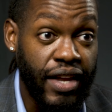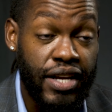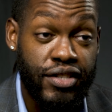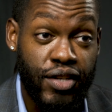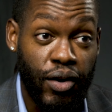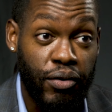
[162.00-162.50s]

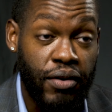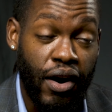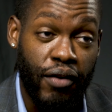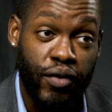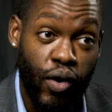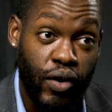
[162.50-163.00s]
So,
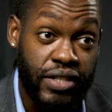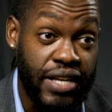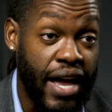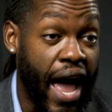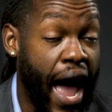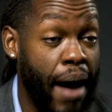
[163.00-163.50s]
of course,
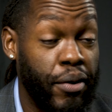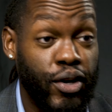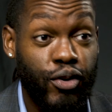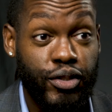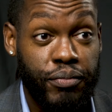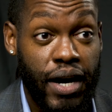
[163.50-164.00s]
I'm a
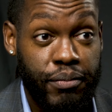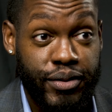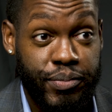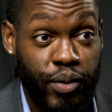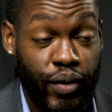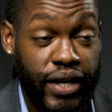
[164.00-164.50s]
huge
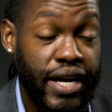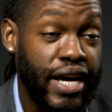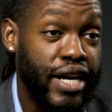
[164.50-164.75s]
mama's boy.